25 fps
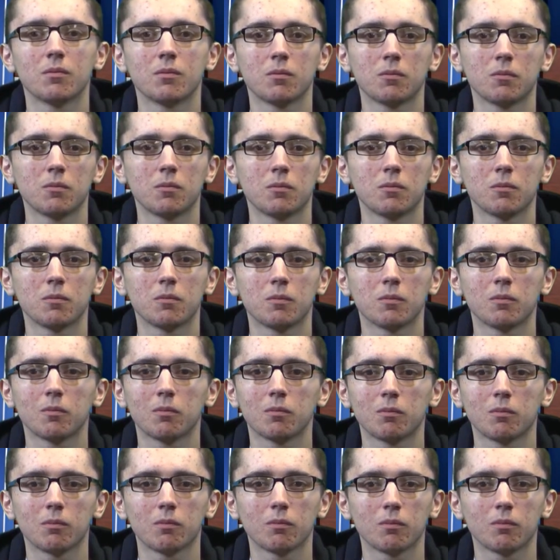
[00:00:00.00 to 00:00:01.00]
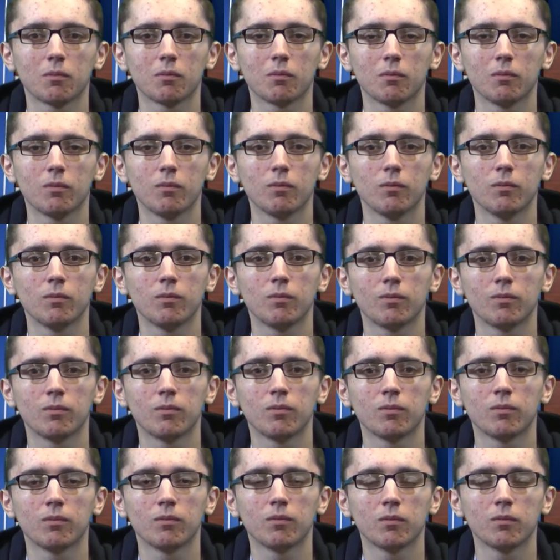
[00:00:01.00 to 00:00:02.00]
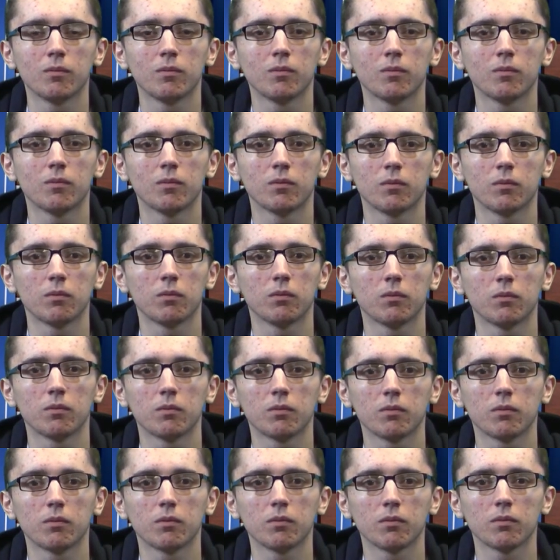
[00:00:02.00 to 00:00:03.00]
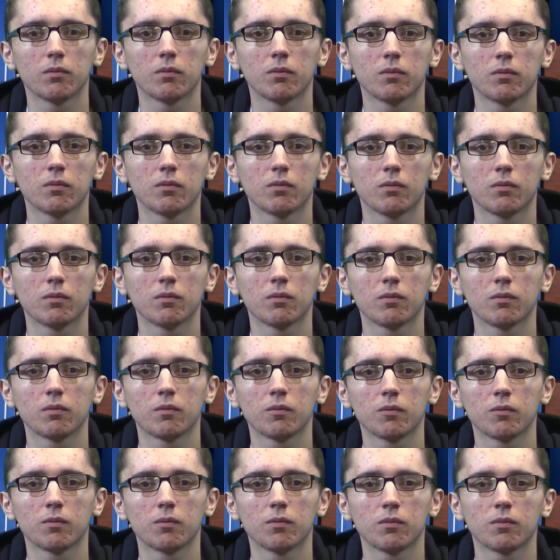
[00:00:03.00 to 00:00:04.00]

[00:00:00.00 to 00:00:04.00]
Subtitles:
[no speech]